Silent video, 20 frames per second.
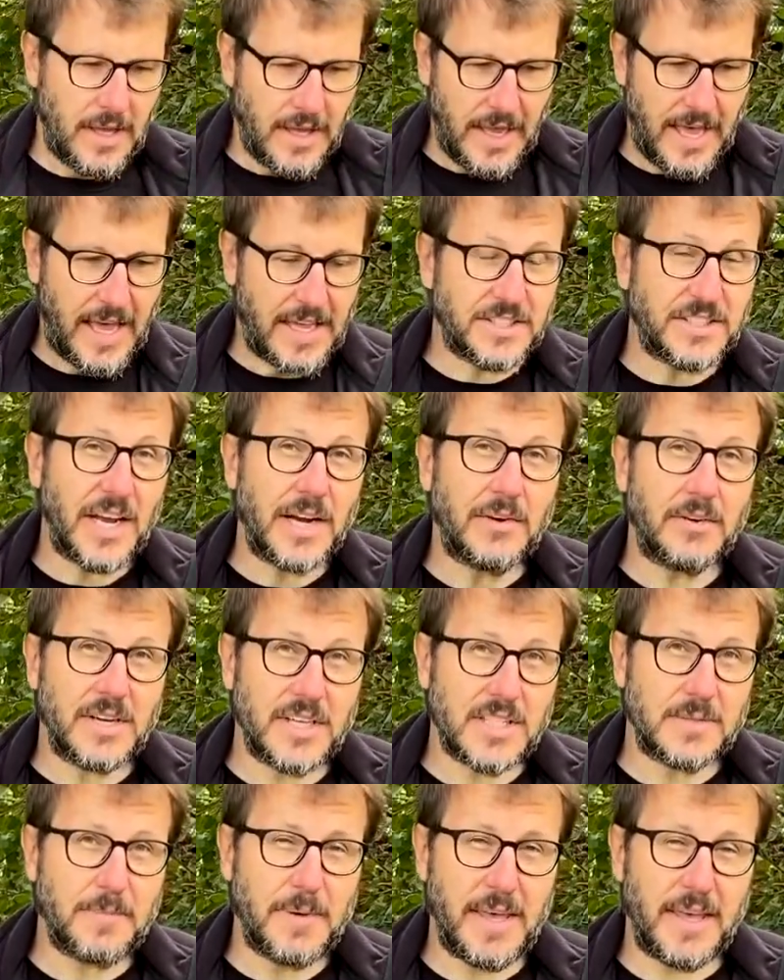And generally
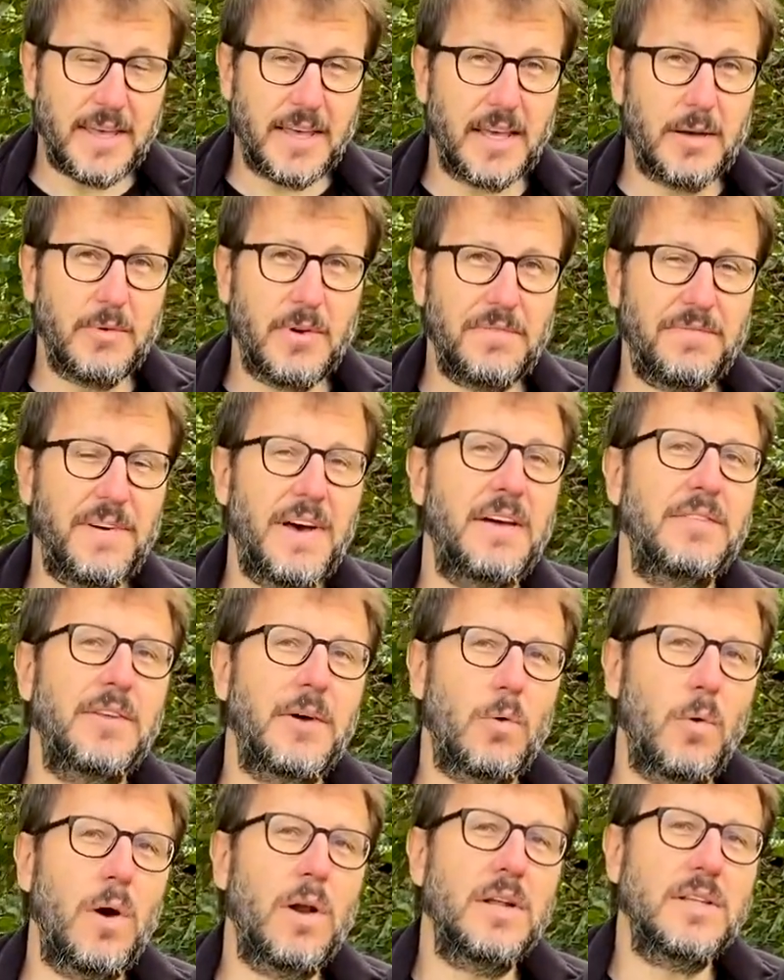speaking, we found the
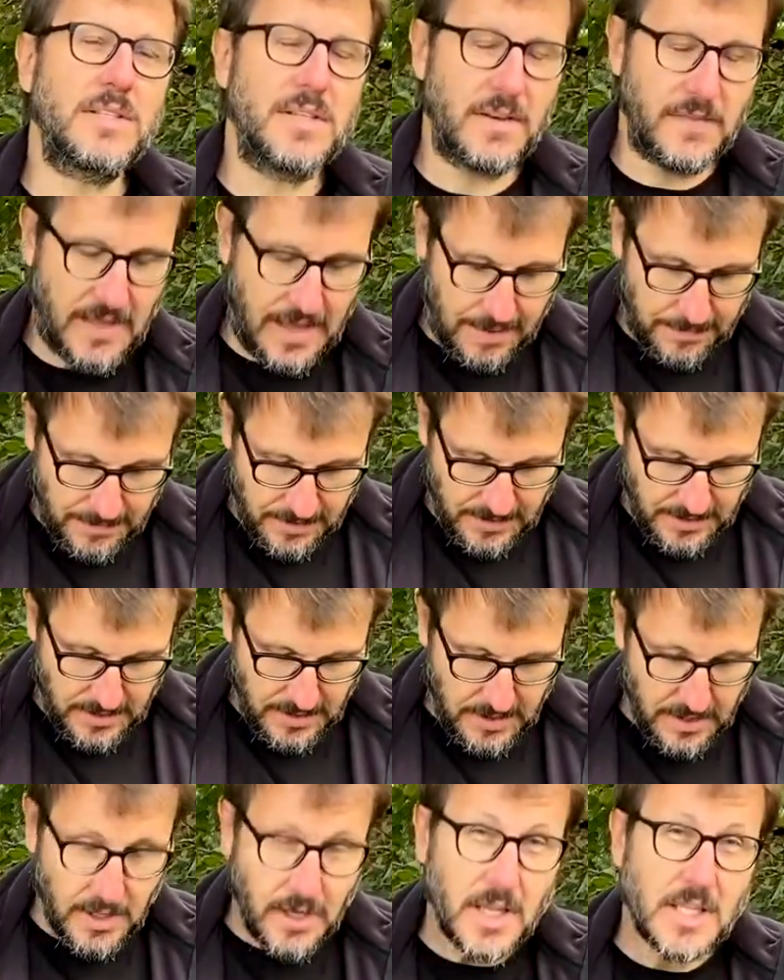quality of them
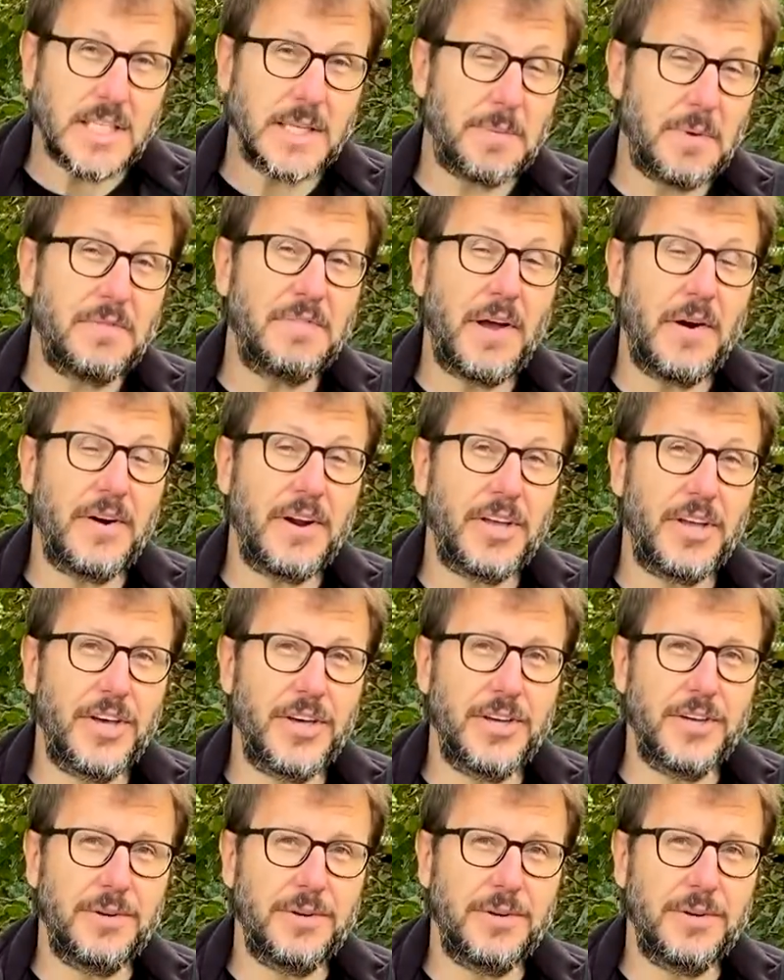to be very good.